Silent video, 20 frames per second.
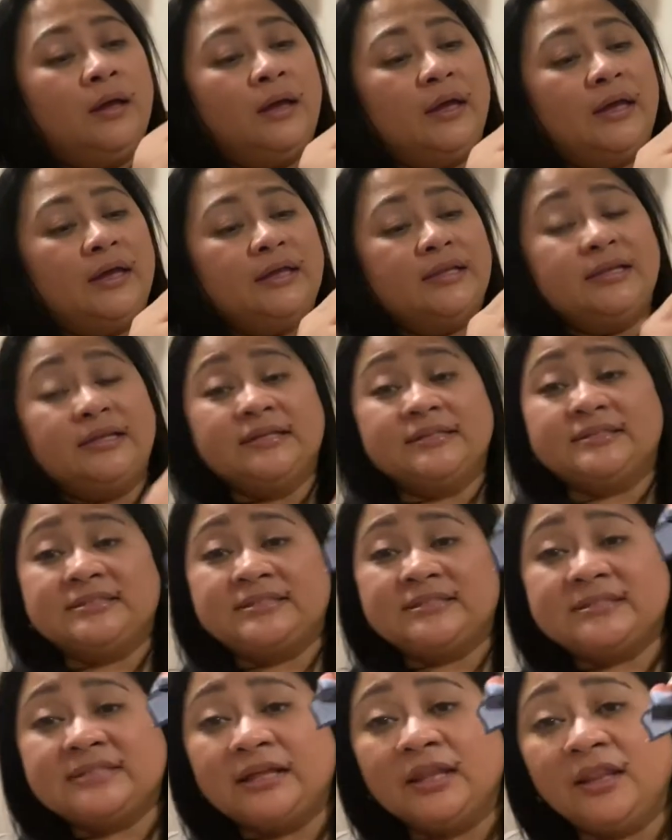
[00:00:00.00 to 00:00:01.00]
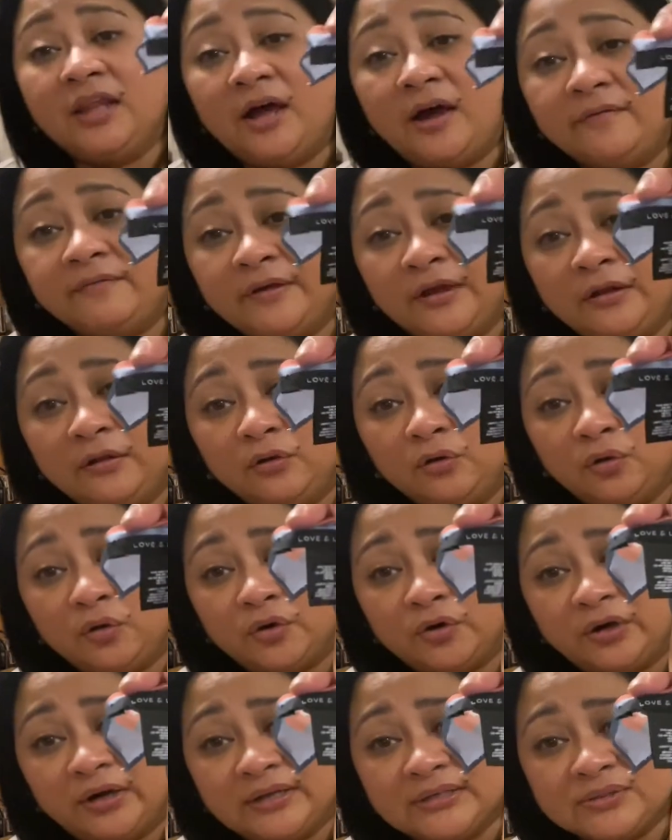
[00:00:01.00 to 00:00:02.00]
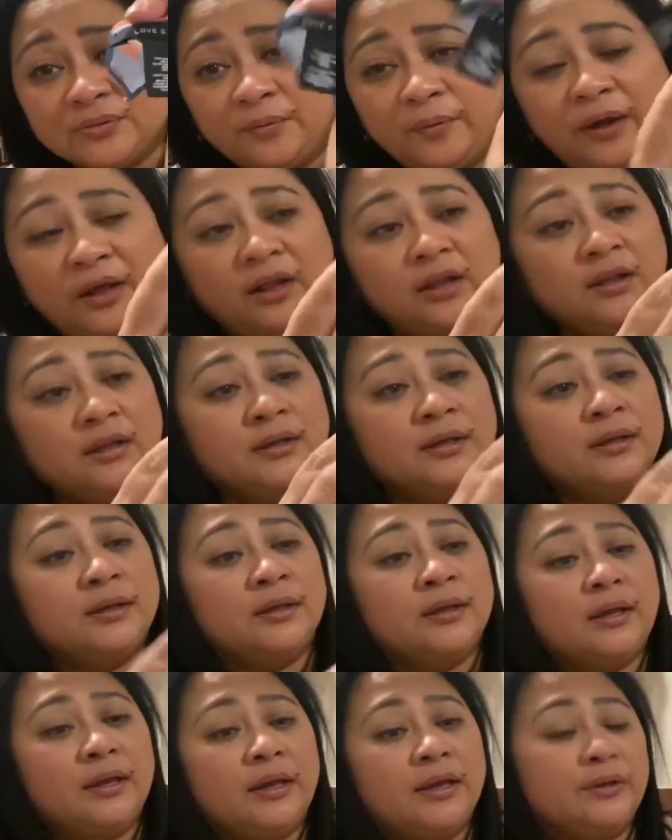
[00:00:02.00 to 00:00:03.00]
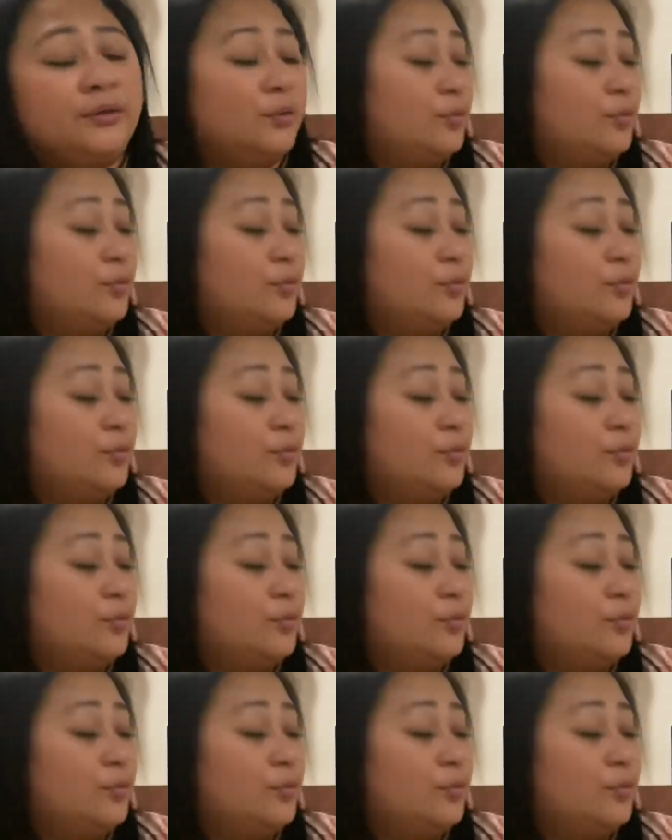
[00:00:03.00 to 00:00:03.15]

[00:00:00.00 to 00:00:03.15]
And it's the Love and Lore as well. And